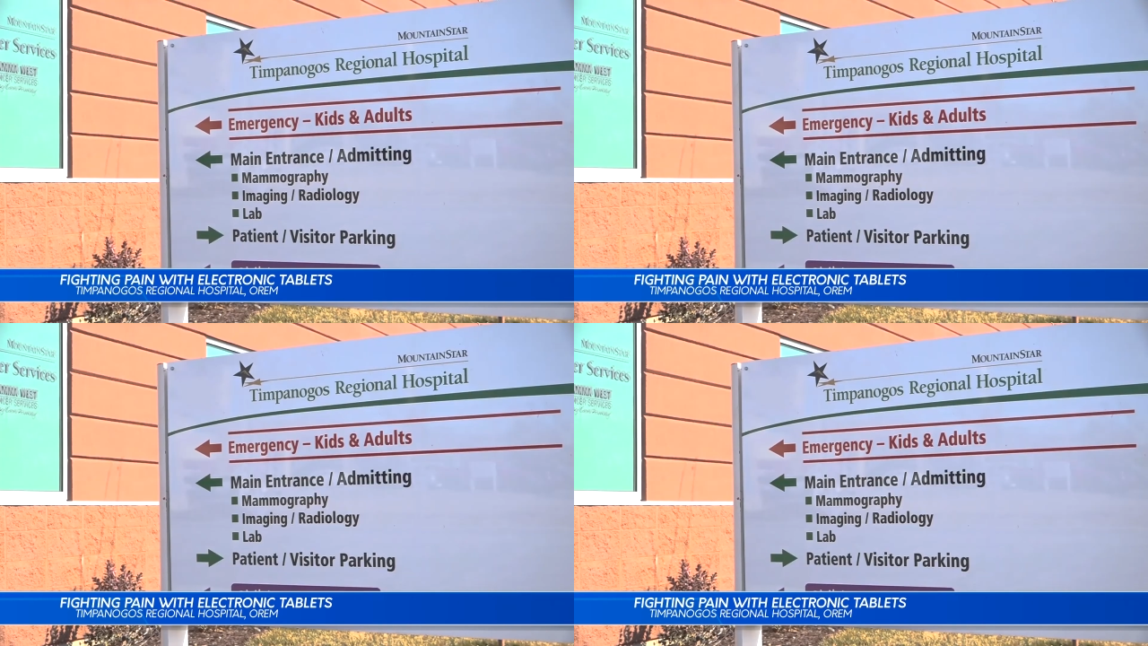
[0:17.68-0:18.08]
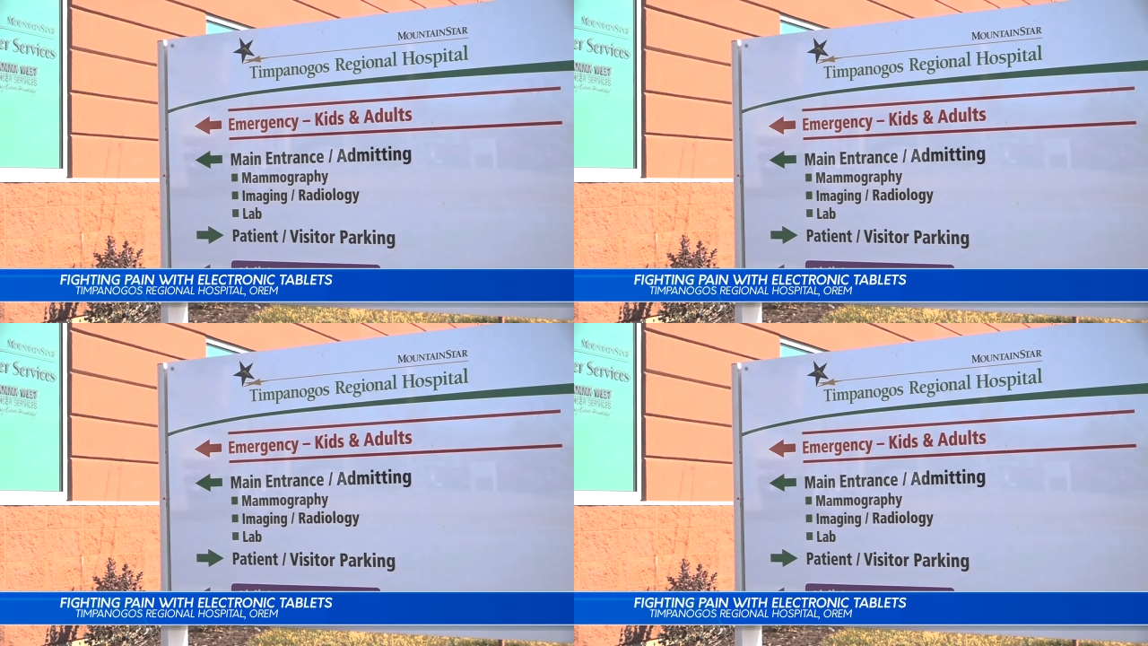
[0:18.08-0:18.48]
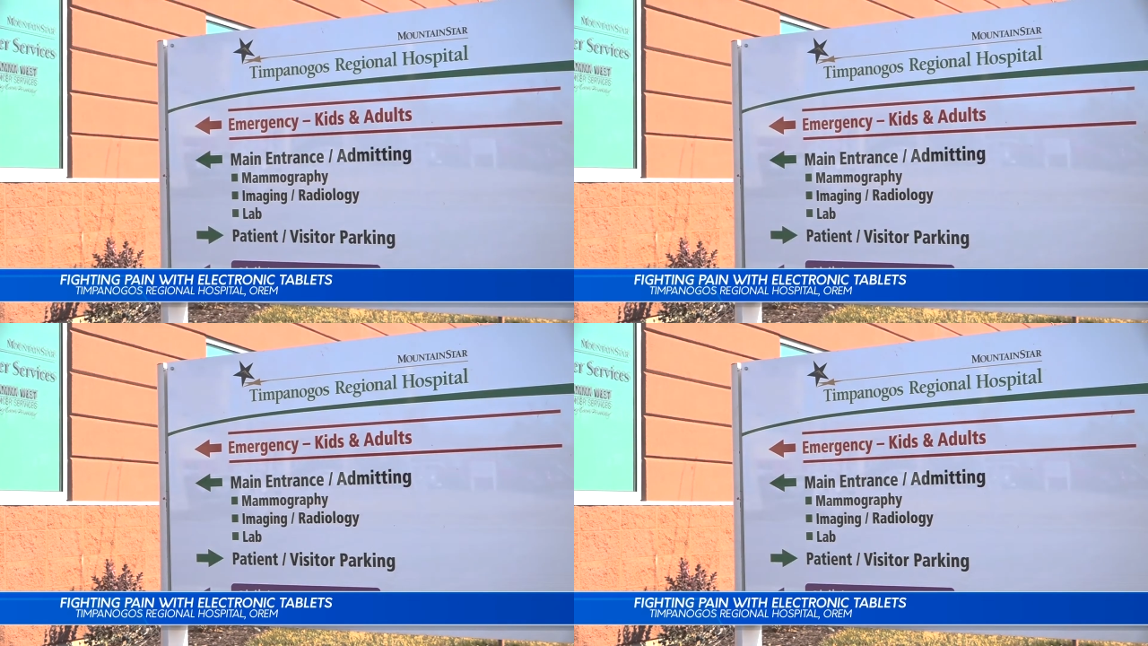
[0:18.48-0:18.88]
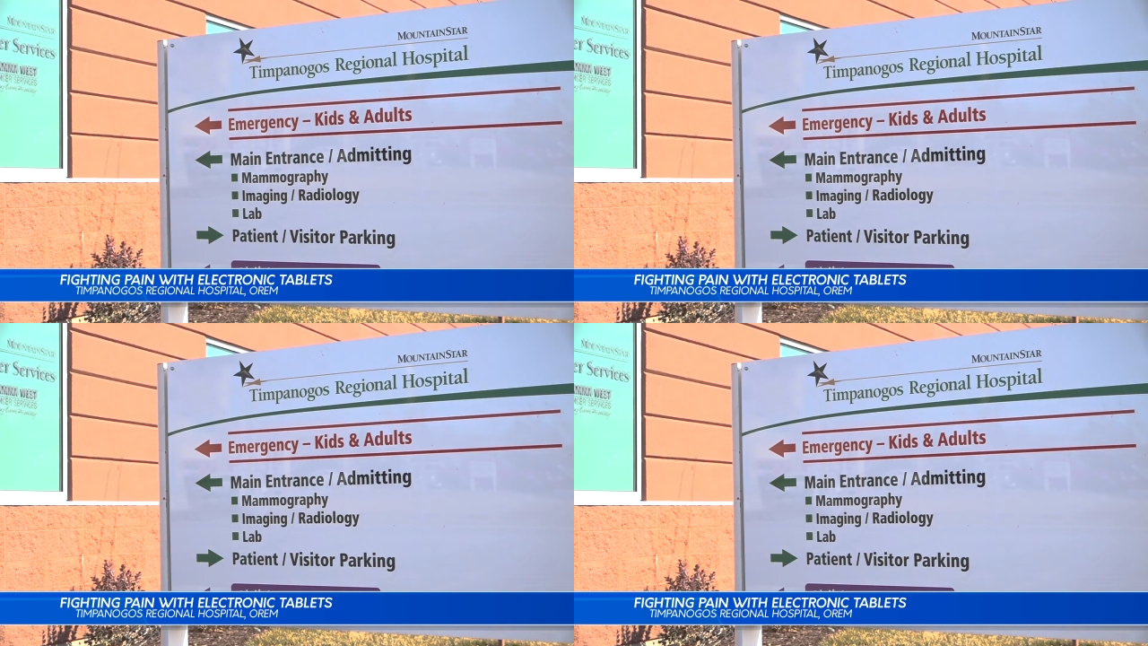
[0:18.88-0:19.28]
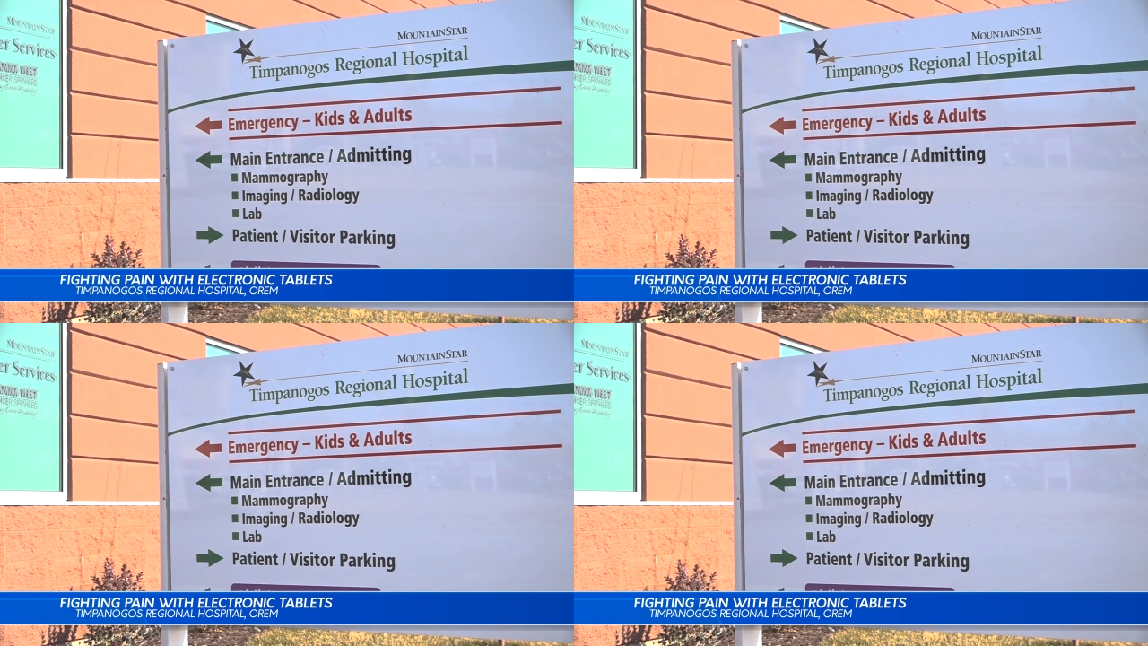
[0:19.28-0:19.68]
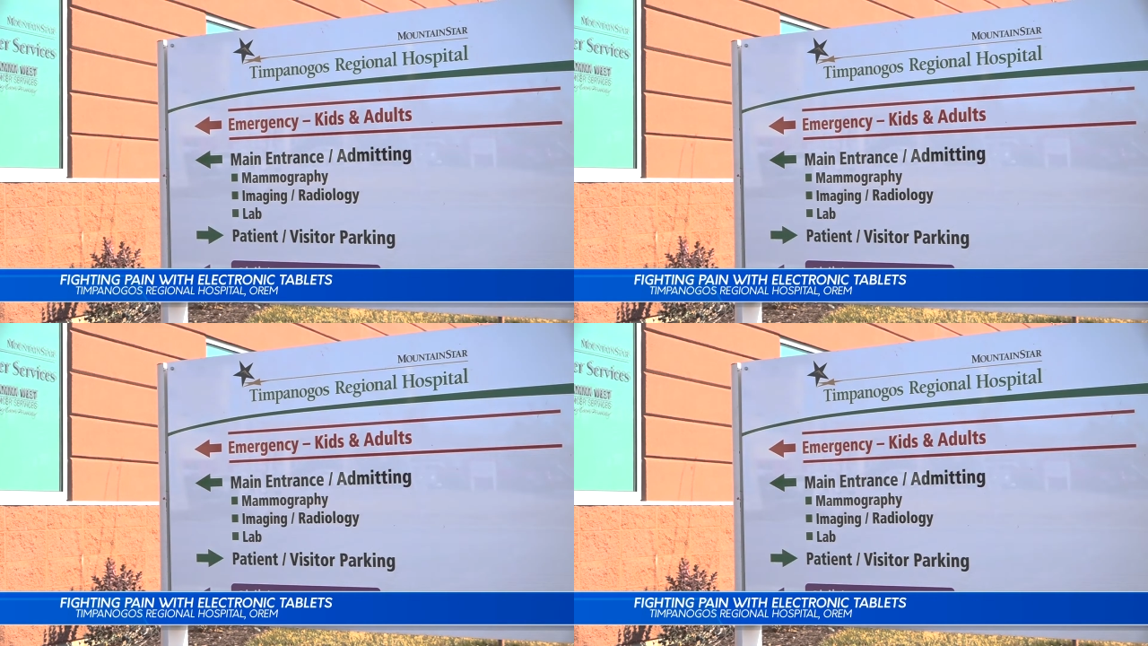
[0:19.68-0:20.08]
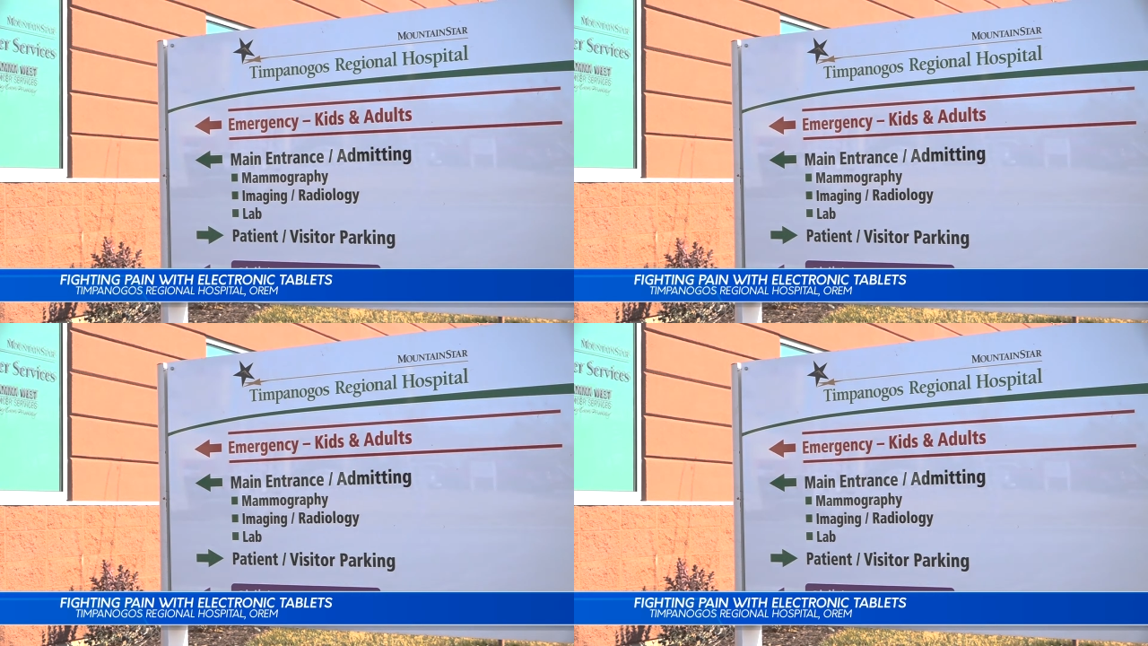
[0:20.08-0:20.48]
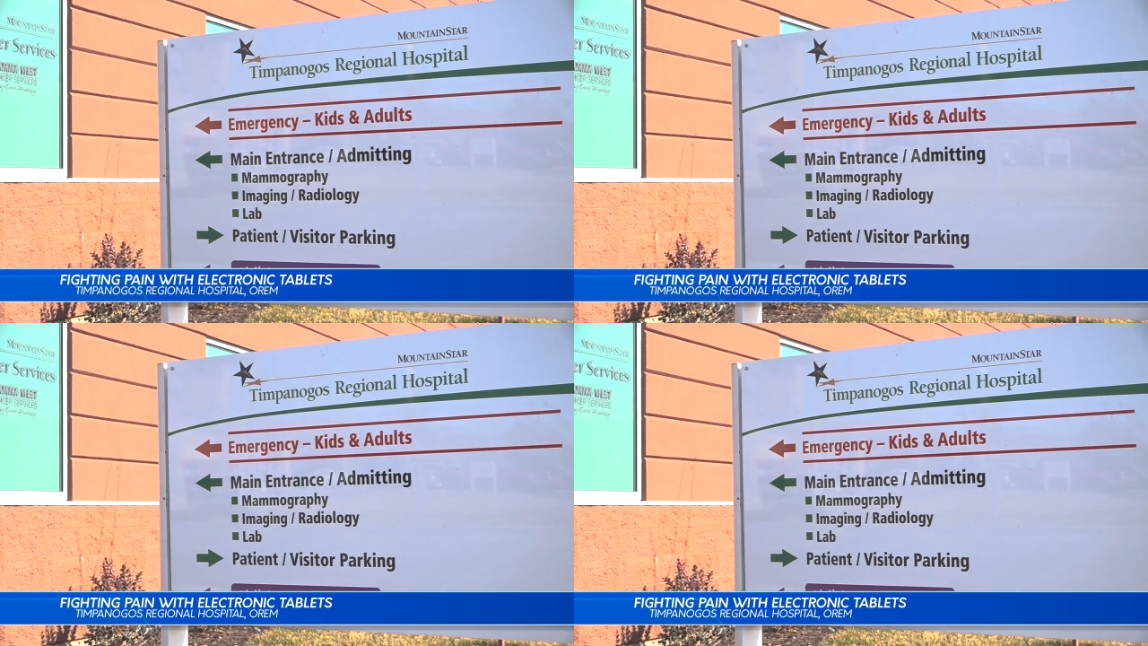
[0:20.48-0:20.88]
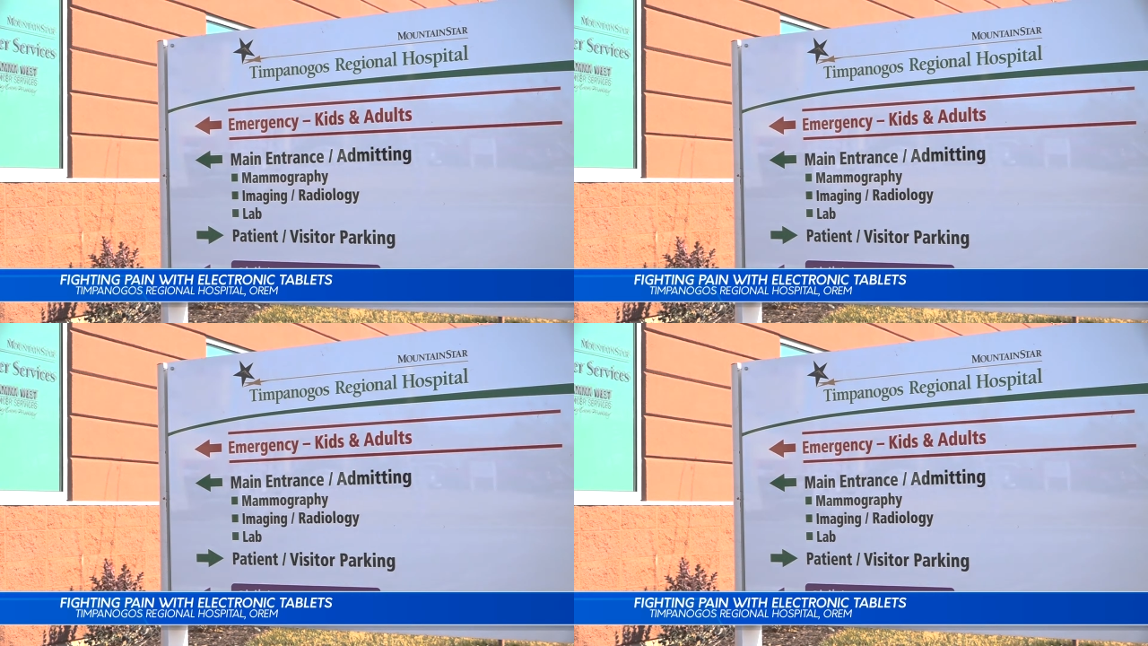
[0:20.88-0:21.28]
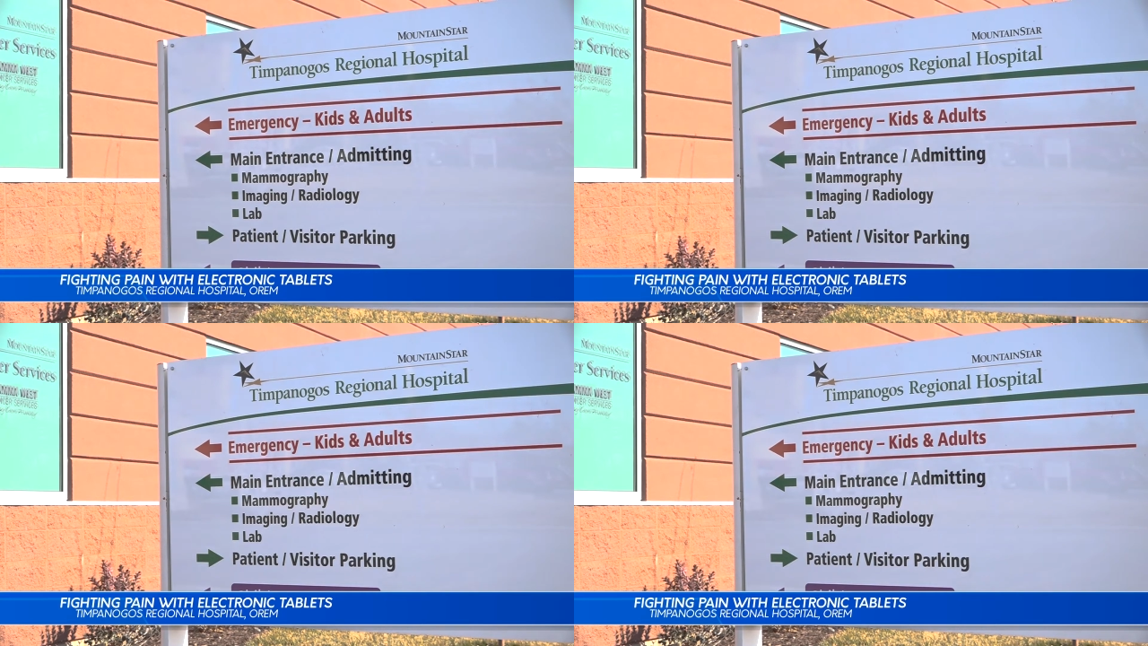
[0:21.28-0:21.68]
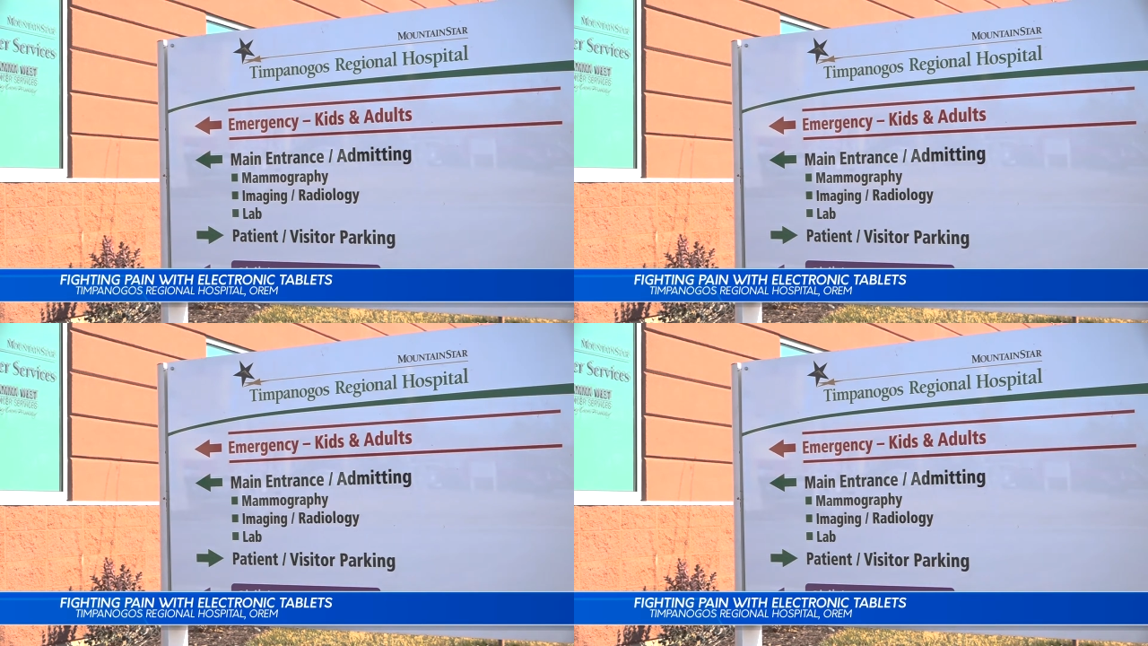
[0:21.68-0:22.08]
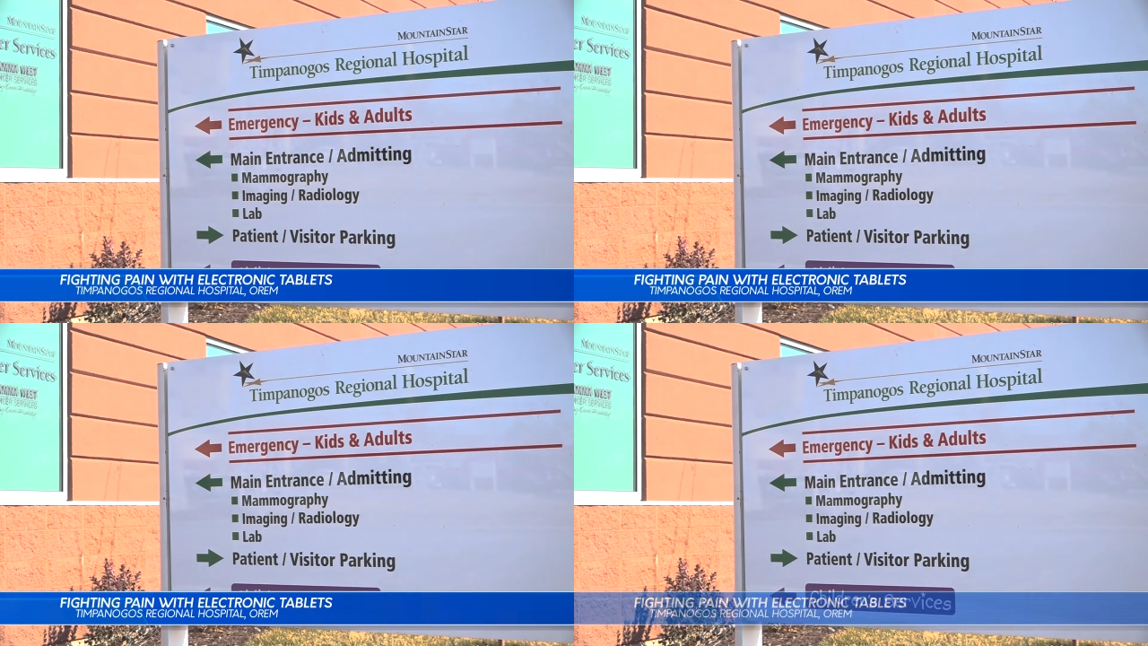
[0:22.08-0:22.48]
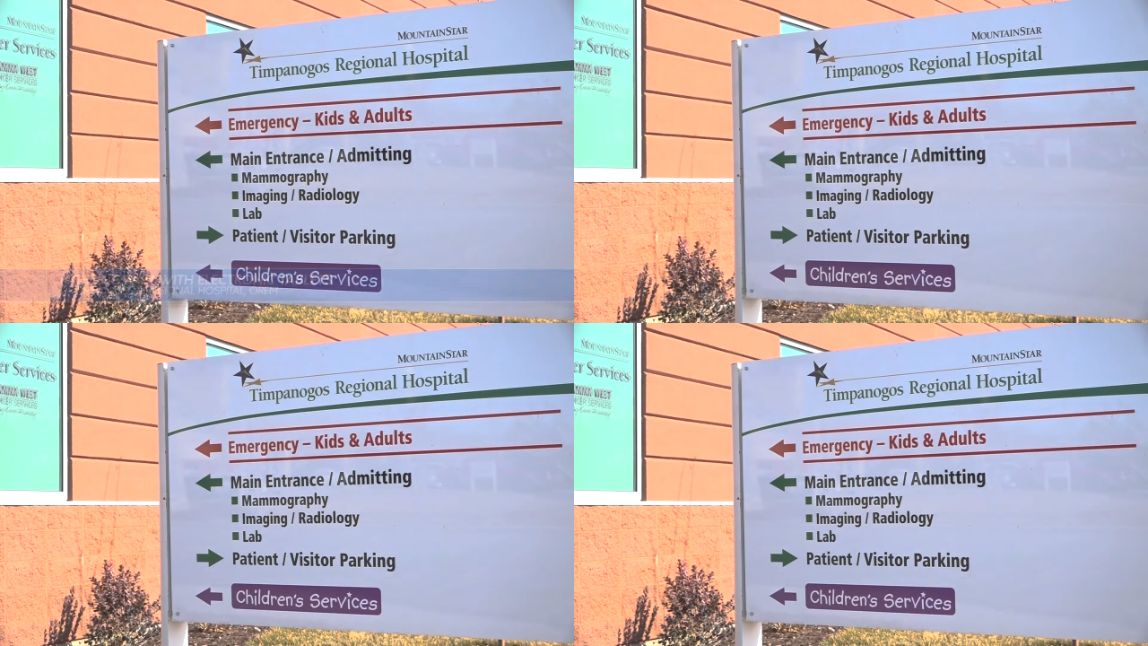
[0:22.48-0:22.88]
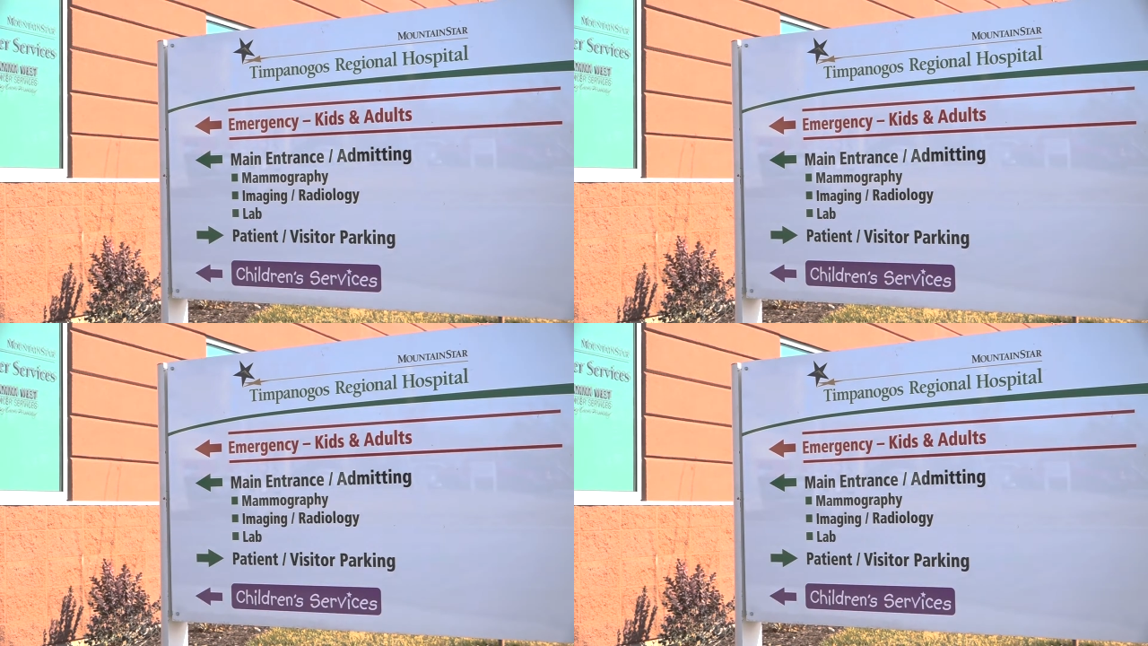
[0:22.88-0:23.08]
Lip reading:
[unreadable: no face in view]